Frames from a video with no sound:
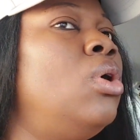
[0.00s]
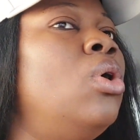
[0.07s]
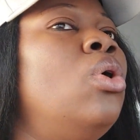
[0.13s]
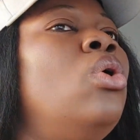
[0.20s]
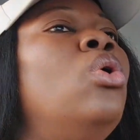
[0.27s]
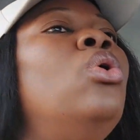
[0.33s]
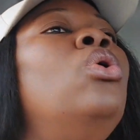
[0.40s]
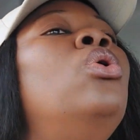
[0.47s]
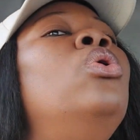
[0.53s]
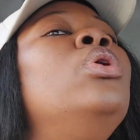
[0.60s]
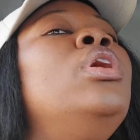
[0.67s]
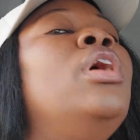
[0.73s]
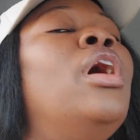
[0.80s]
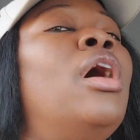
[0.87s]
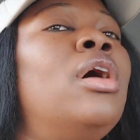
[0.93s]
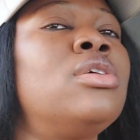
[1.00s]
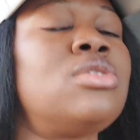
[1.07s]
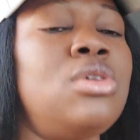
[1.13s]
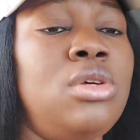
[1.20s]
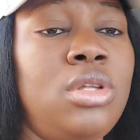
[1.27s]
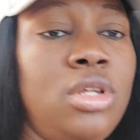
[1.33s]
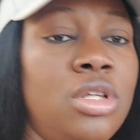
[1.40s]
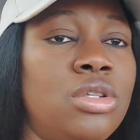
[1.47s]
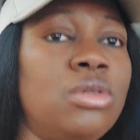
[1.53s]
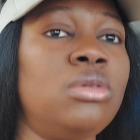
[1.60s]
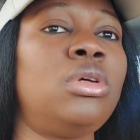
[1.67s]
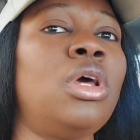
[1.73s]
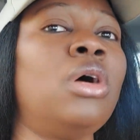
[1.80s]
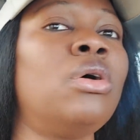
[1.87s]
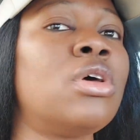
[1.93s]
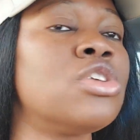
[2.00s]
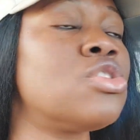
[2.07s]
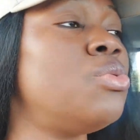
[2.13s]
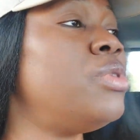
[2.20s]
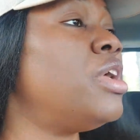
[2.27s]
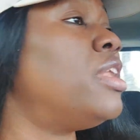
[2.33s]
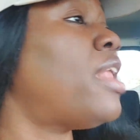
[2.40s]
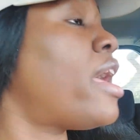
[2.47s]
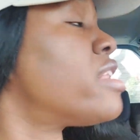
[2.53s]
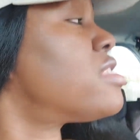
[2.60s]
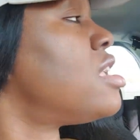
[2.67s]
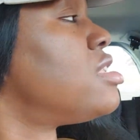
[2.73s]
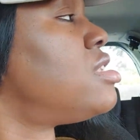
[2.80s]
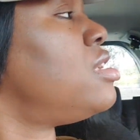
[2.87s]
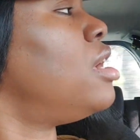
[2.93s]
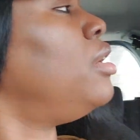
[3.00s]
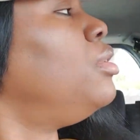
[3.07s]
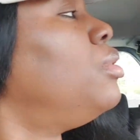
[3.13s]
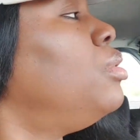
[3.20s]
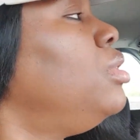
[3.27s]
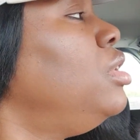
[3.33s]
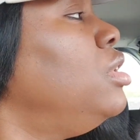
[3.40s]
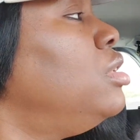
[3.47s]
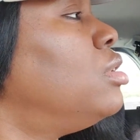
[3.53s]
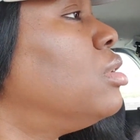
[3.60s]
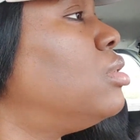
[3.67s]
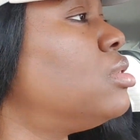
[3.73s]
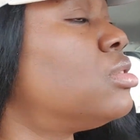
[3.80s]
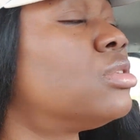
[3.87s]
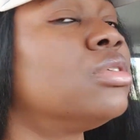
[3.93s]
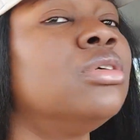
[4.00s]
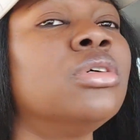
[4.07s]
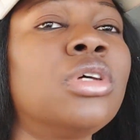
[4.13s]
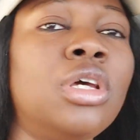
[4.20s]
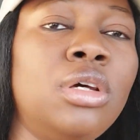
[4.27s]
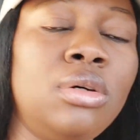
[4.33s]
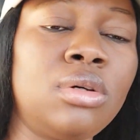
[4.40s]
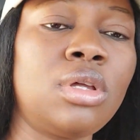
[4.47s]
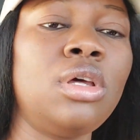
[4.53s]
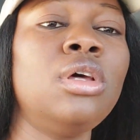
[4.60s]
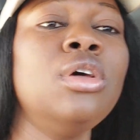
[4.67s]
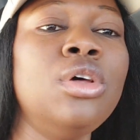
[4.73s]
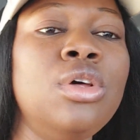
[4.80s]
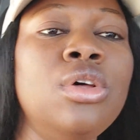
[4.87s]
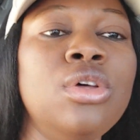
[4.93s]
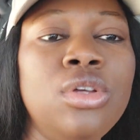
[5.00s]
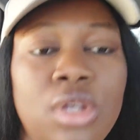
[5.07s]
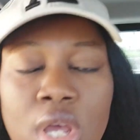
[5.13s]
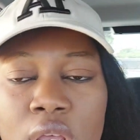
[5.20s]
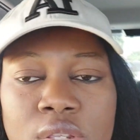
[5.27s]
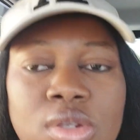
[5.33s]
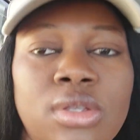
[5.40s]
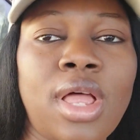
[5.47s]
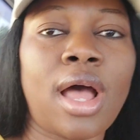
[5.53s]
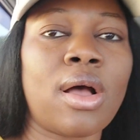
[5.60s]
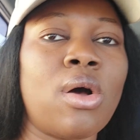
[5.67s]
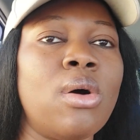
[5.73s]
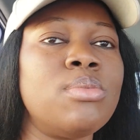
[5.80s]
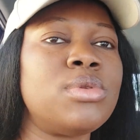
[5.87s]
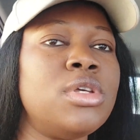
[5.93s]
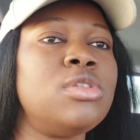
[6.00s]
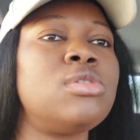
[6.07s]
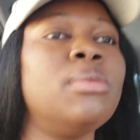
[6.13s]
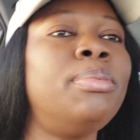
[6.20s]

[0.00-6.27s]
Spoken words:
Oh yeah, so you need to get, okay, so with a license here, you don't need all those, okay. Yeah, so that comes into